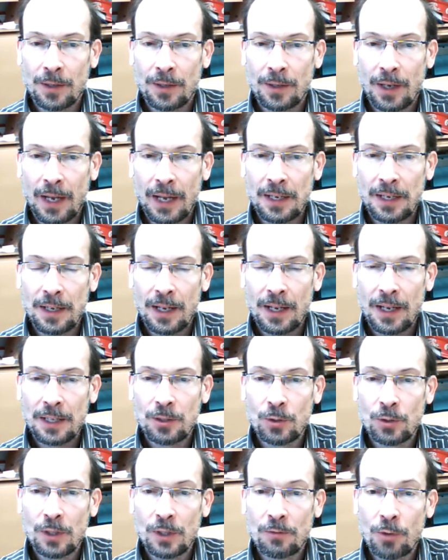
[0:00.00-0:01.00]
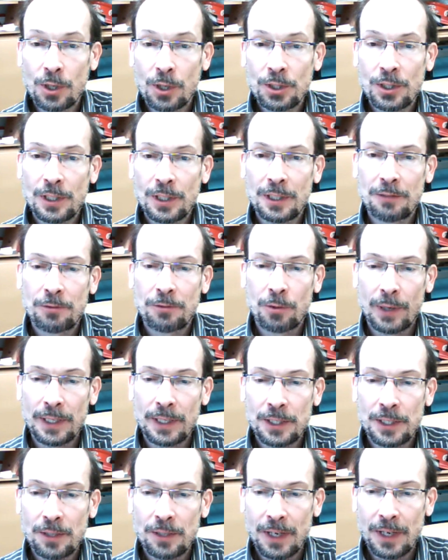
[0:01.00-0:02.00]
And a universal
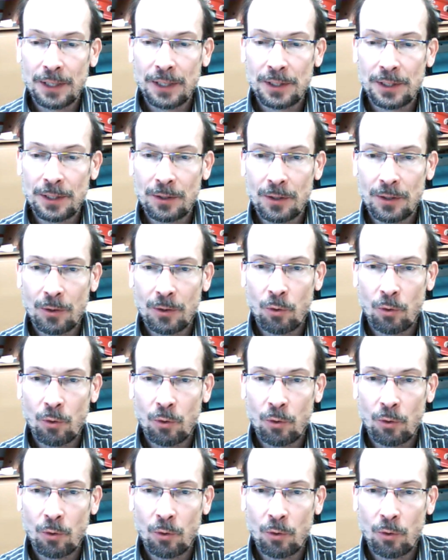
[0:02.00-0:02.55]
influenza vaccine,